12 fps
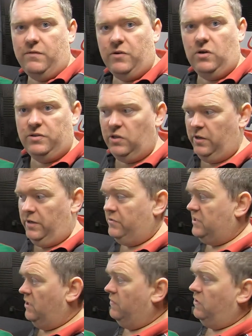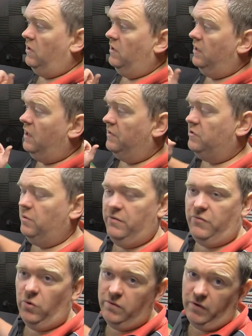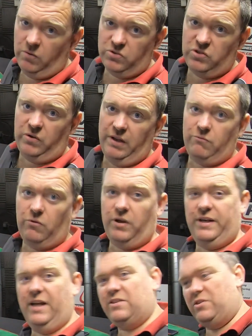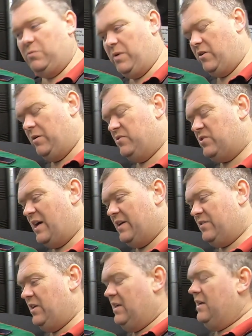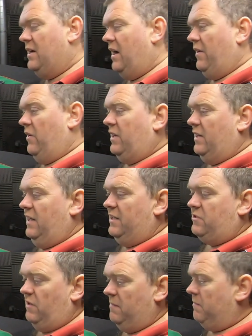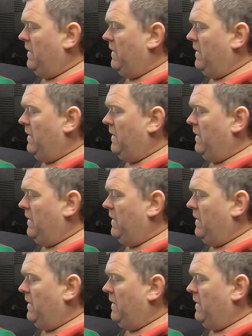I've got a dyno cell, I've got a 240 volt socket right next to where I'm sat, and I can literally